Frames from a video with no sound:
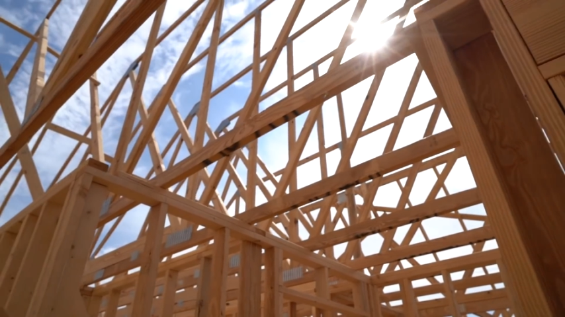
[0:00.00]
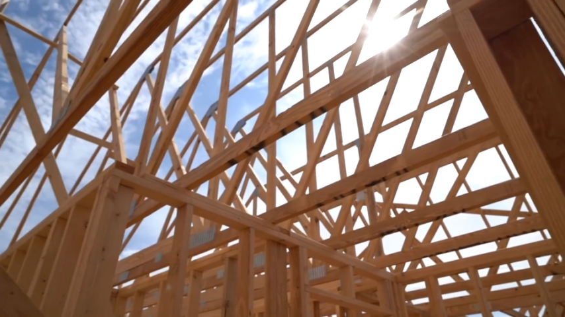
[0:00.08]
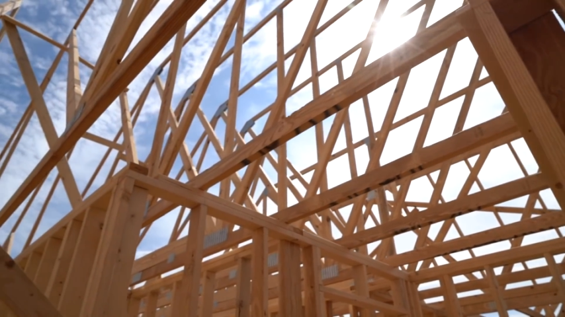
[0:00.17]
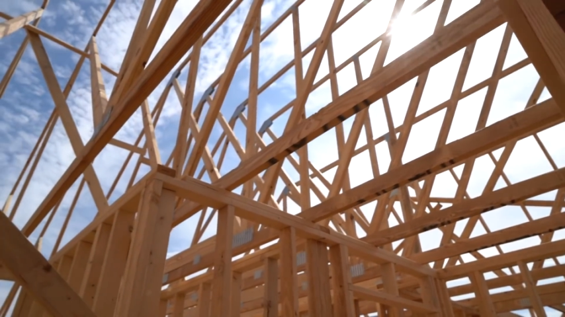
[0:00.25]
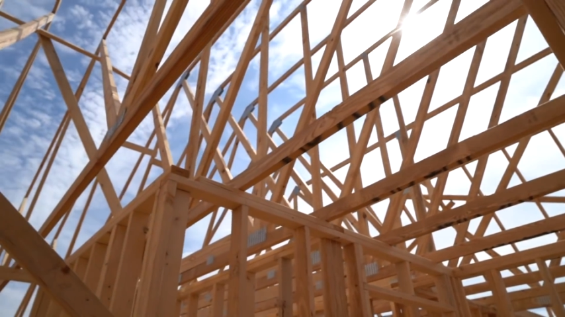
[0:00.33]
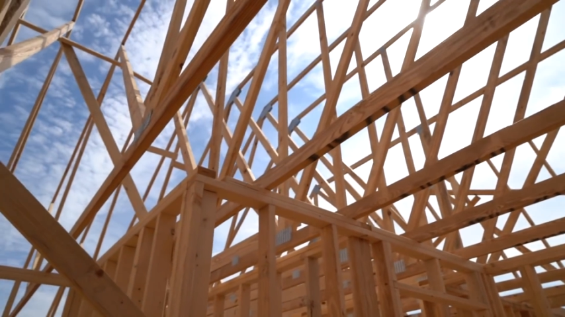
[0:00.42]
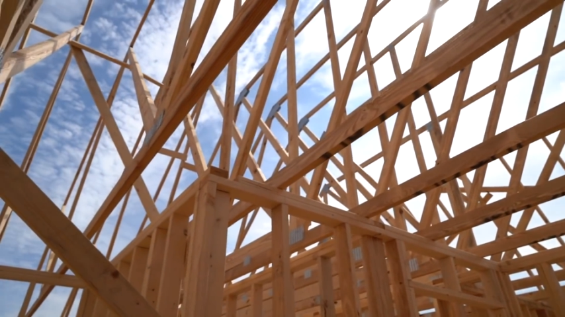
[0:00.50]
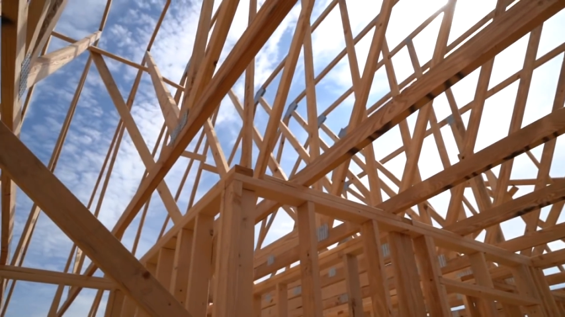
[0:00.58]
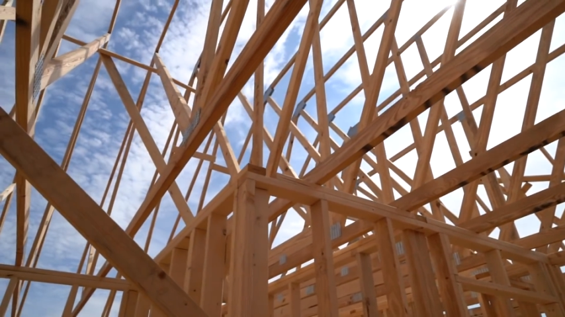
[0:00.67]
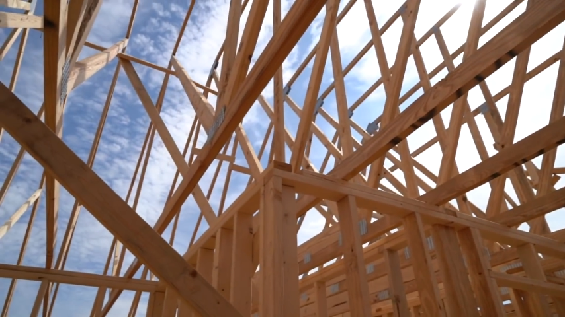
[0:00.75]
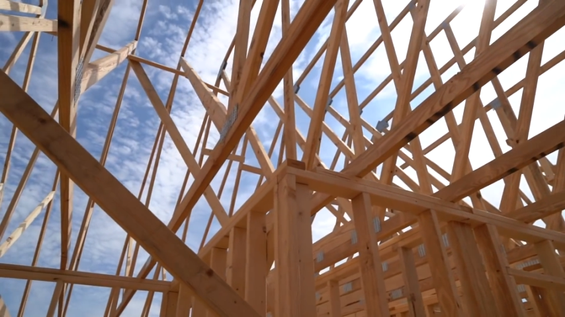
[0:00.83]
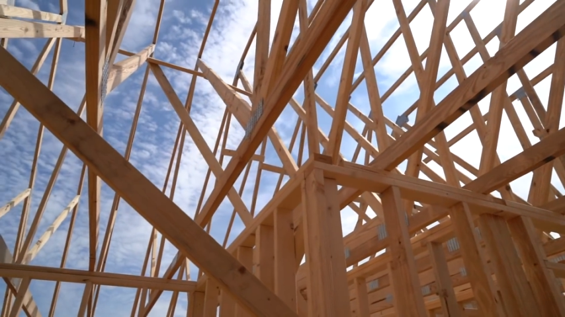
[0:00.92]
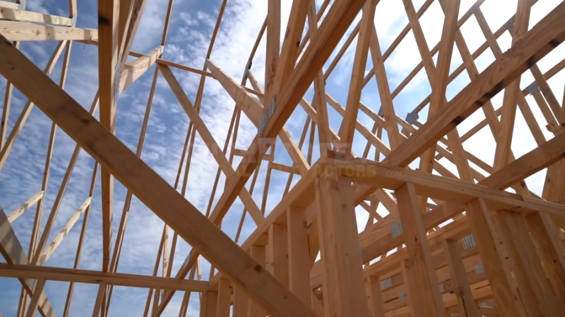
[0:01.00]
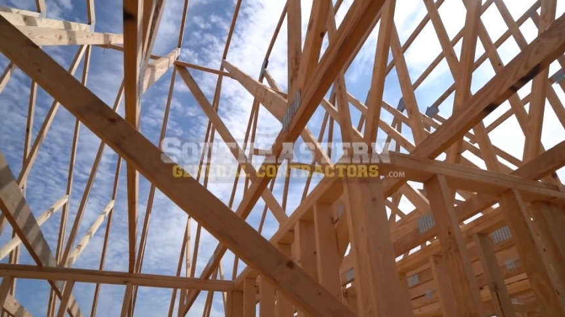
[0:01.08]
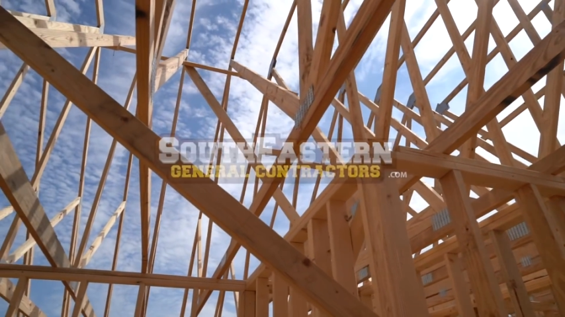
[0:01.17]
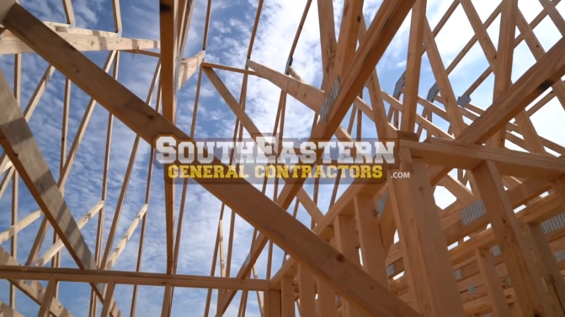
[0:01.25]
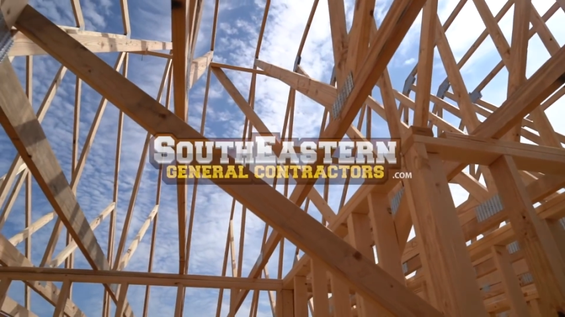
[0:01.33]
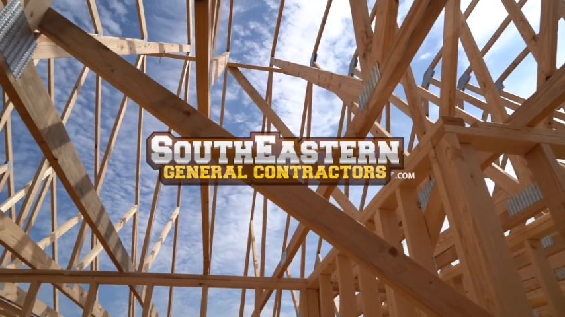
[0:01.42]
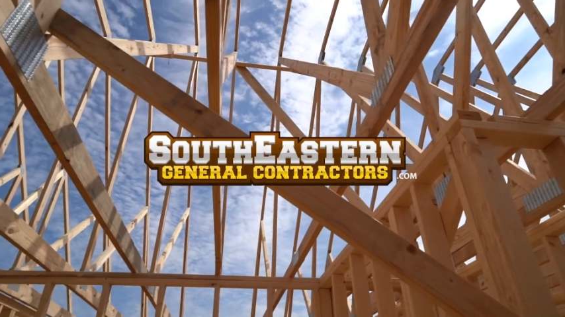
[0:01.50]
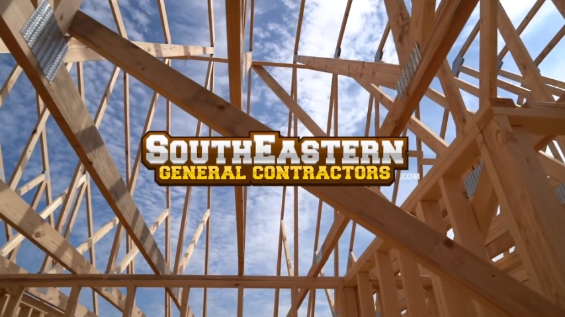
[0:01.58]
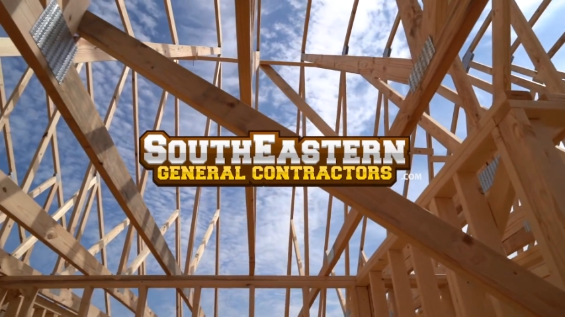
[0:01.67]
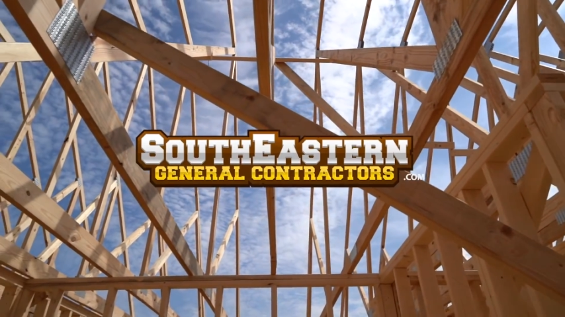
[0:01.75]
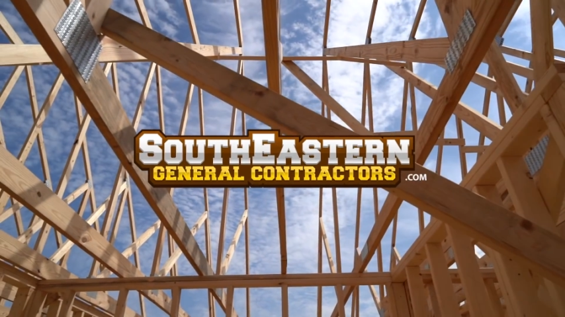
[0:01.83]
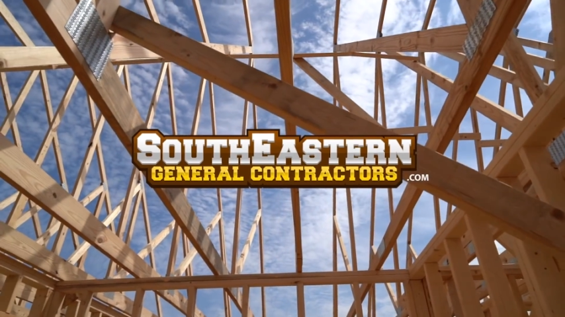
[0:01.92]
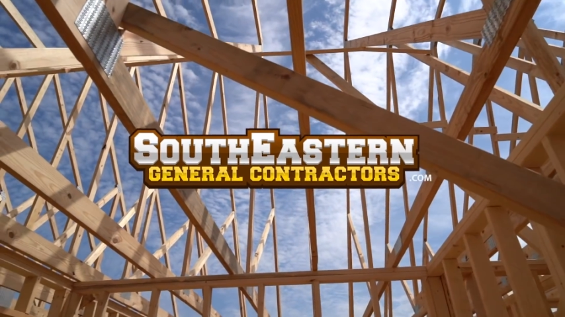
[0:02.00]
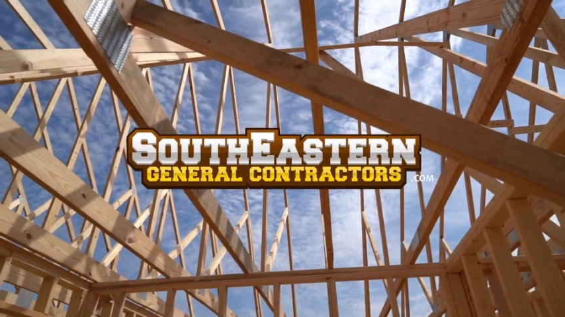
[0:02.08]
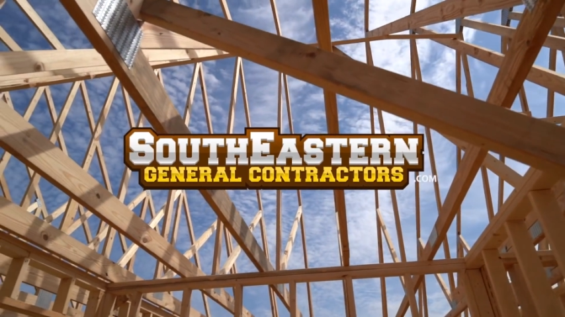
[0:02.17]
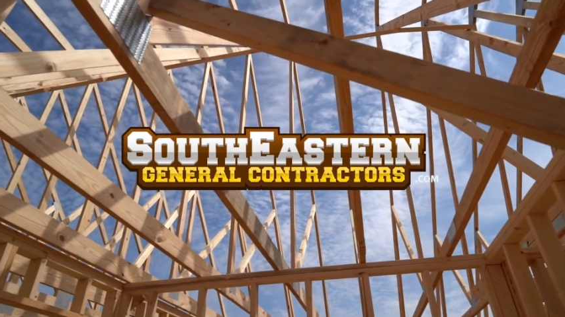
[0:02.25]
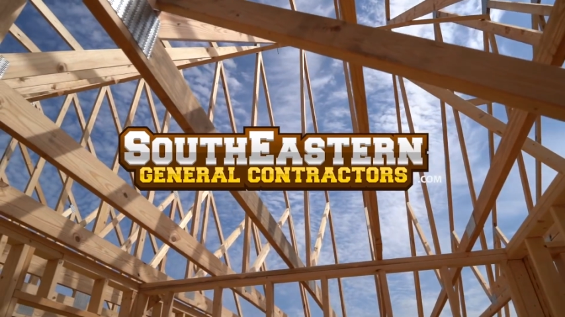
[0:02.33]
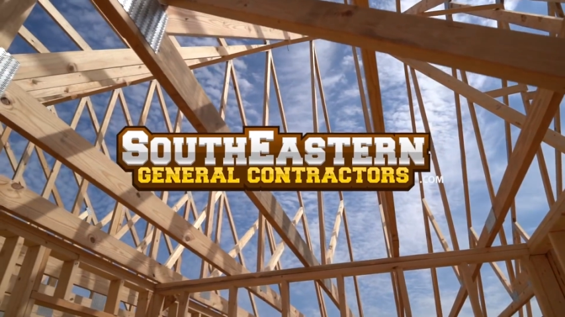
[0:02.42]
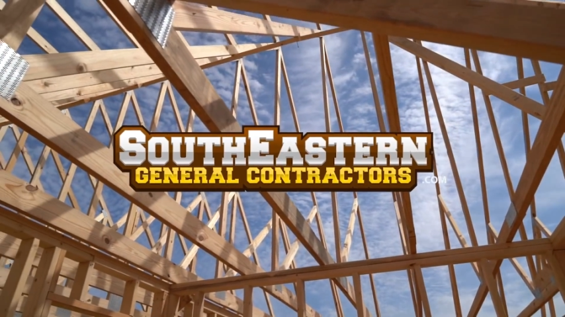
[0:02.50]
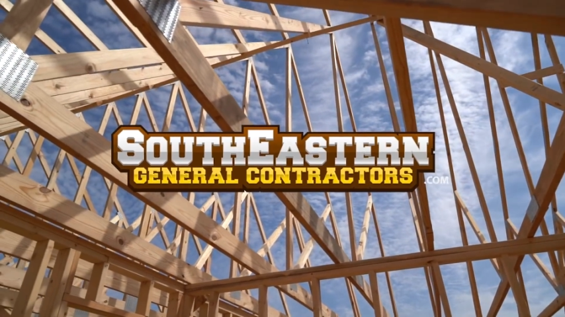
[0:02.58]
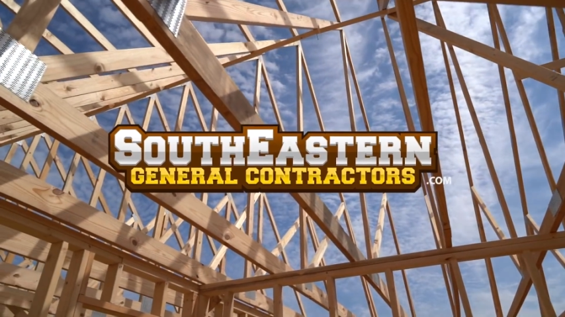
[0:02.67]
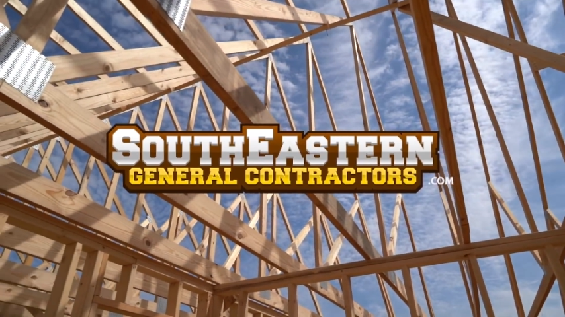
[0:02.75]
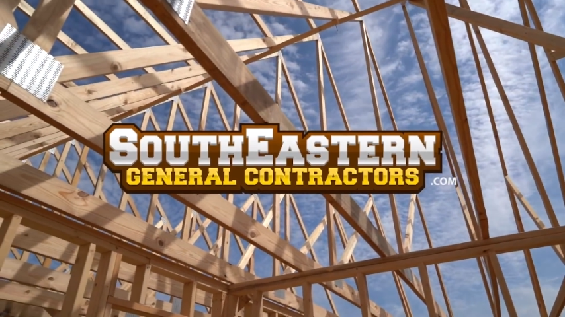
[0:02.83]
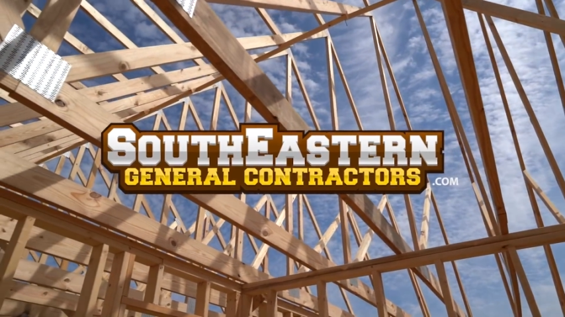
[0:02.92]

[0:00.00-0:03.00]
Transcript: [unreadable: no face in view]